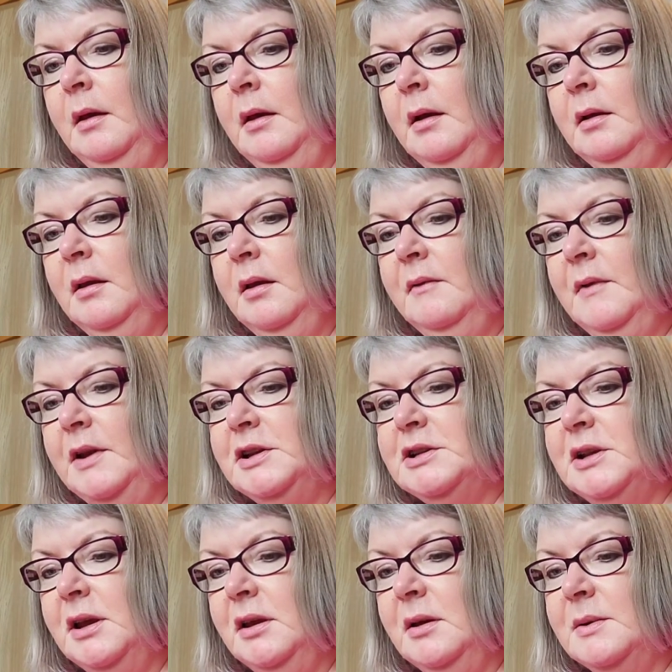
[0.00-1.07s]
and then
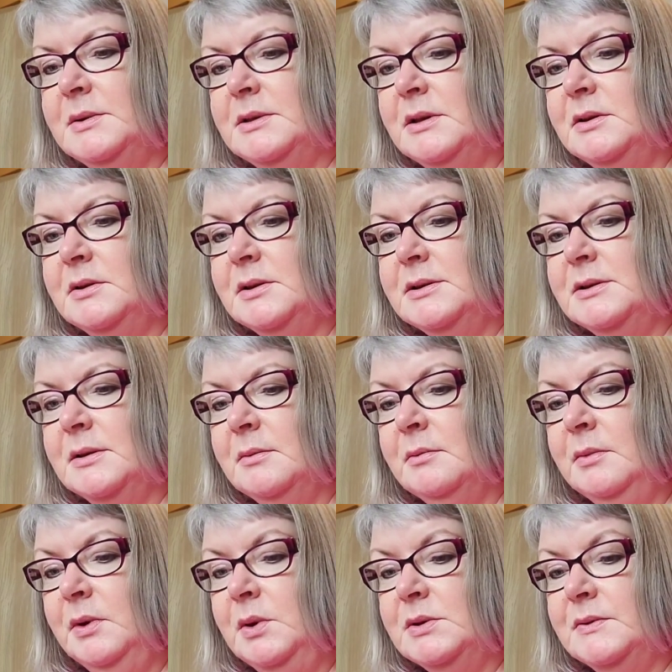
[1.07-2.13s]
eventually goes into some
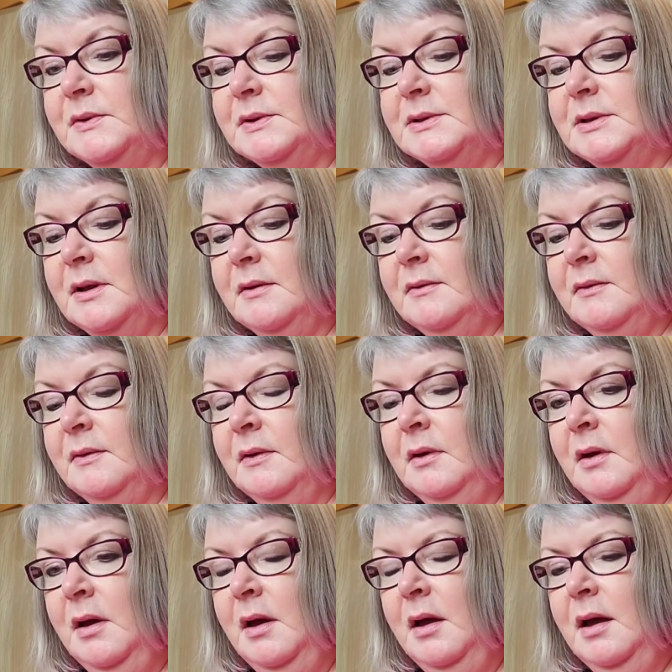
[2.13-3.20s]
useful stuff.
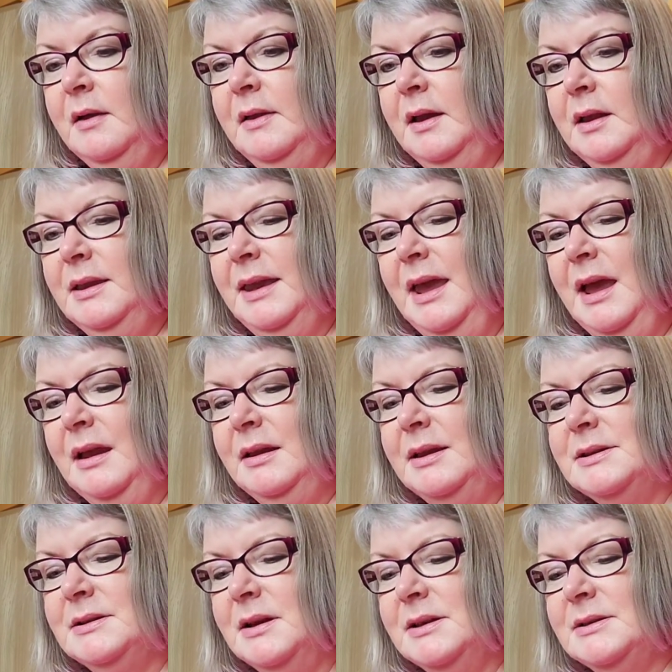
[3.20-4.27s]
And then at the end
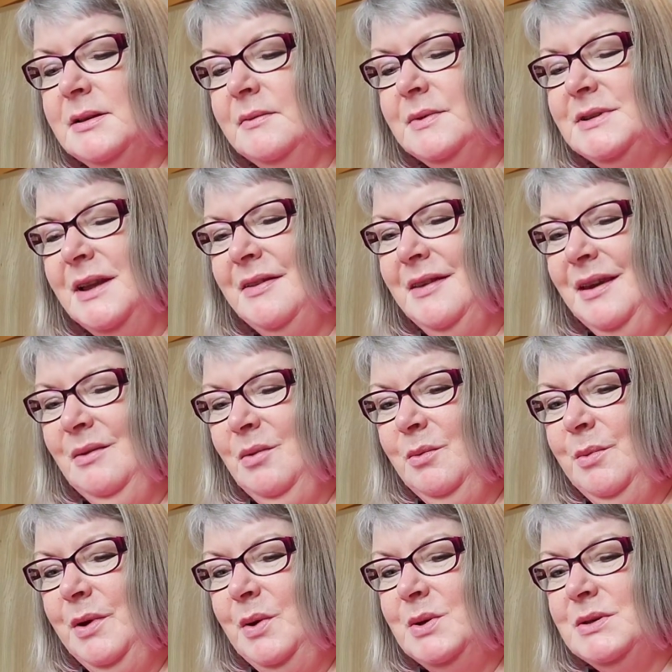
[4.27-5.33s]
it's got stuff which I think would
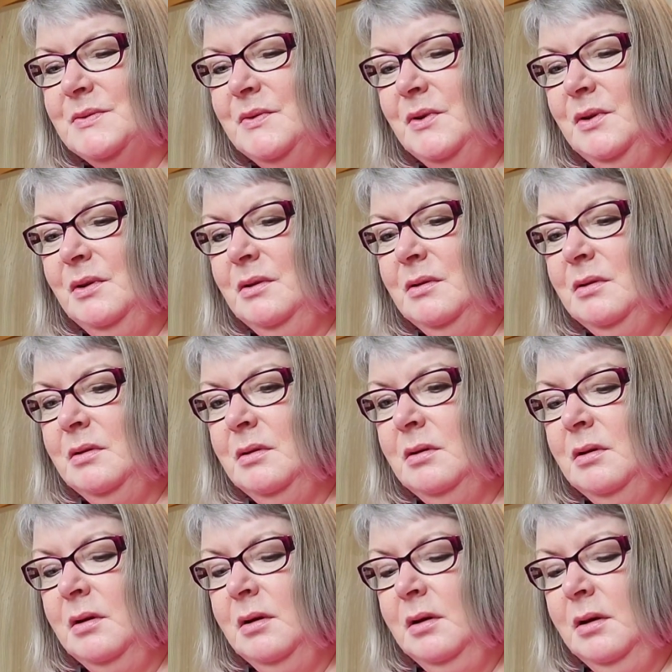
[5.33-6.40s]
be useful,
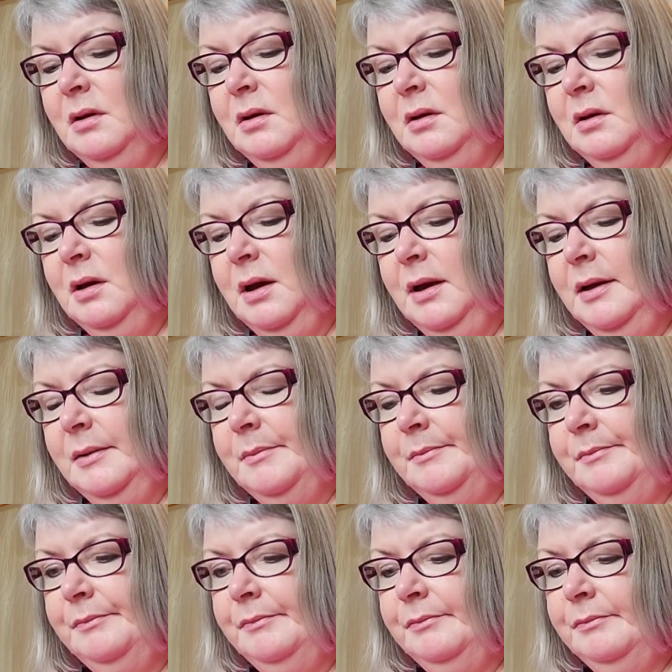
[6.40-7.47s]

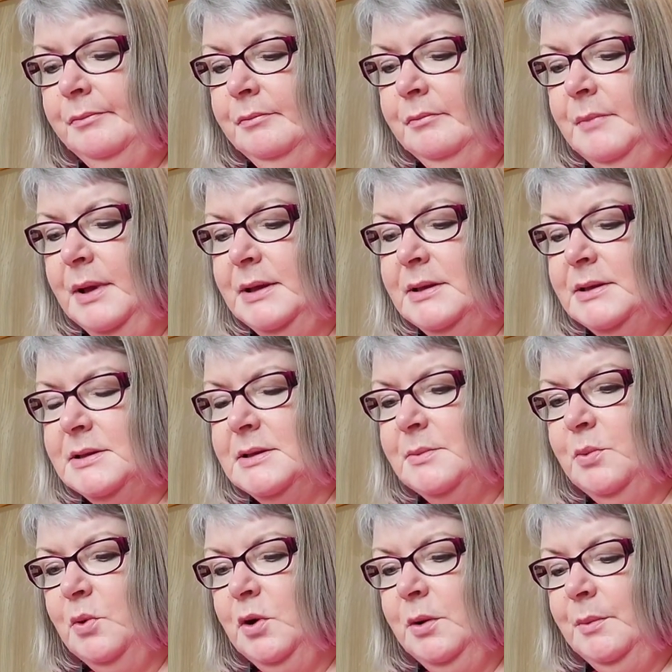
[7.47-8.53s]
about
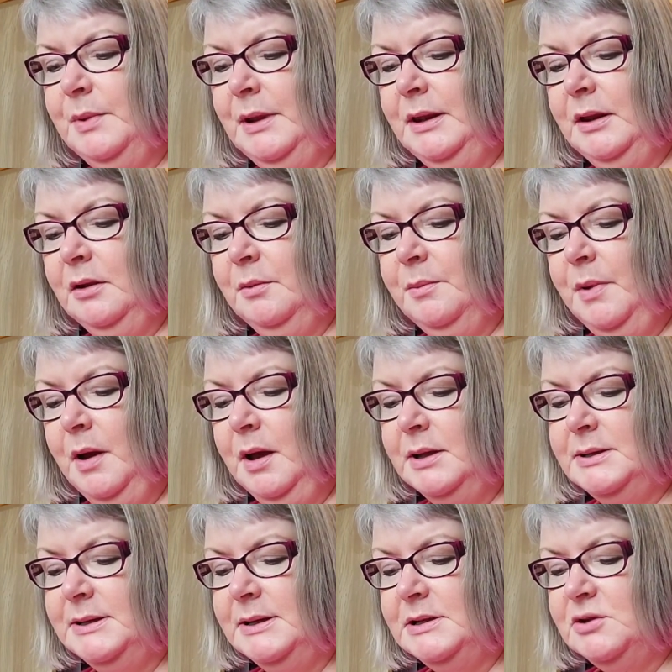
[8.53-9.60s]
supporting political
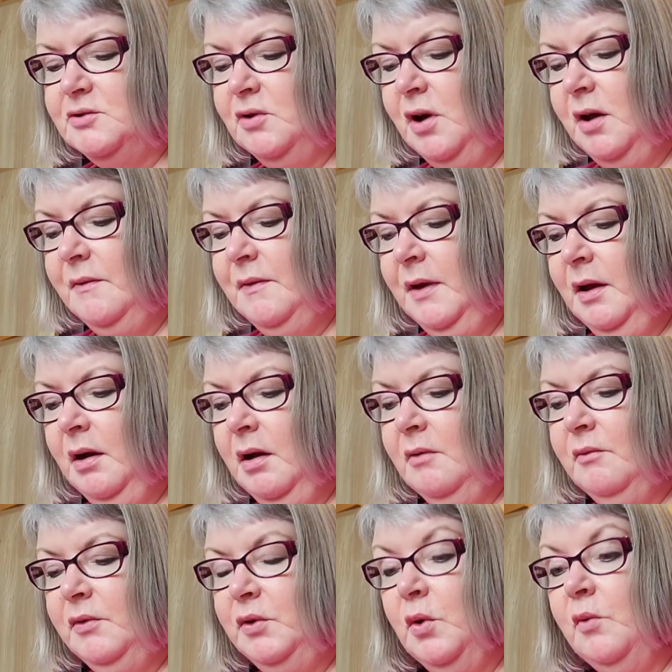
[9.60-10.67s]
parties, driving,
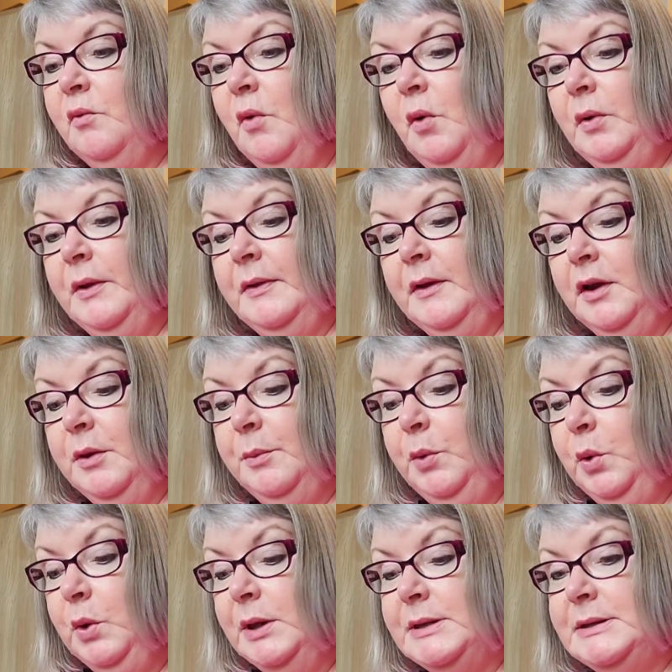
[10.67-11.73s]
your role in the
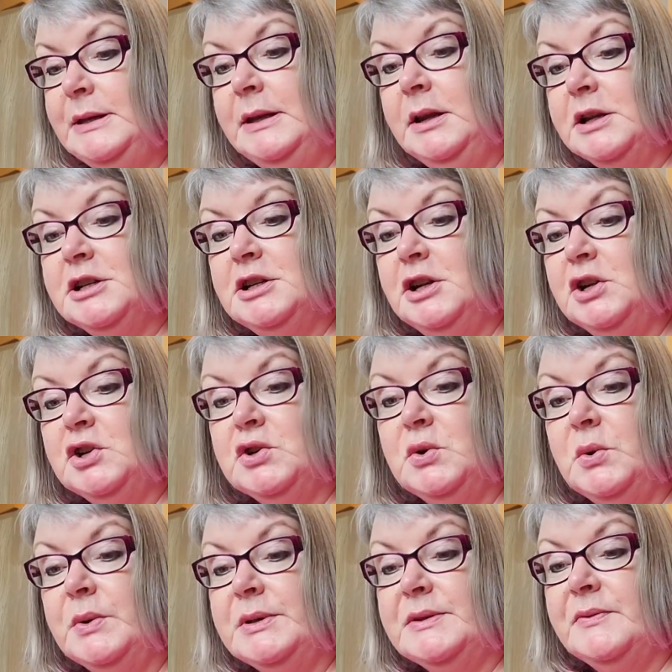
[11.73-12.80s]
community, national
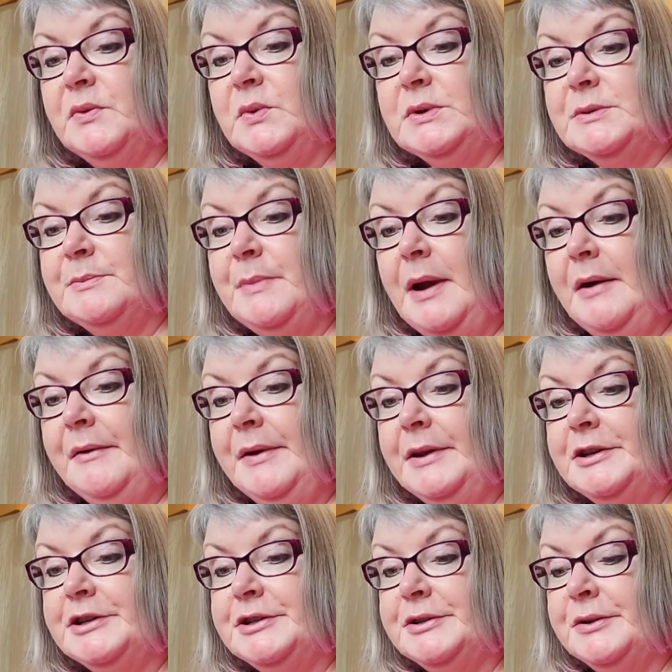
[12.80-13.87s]
insurance, forced
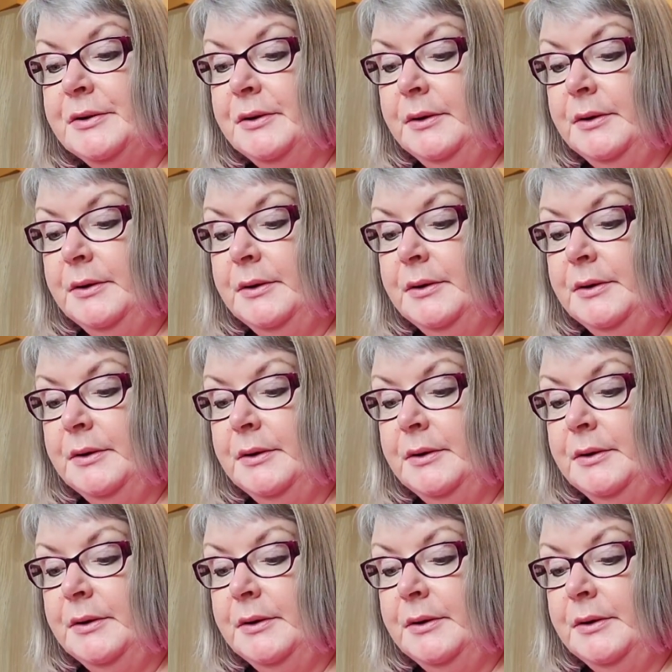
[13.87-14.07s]
marriage,